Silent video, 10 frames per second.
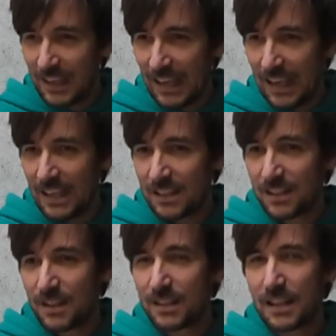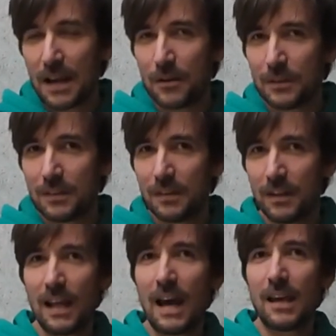is the sound
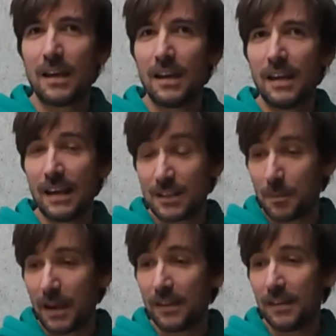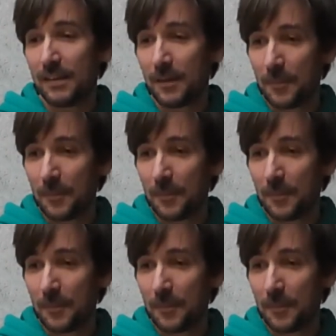that I expected.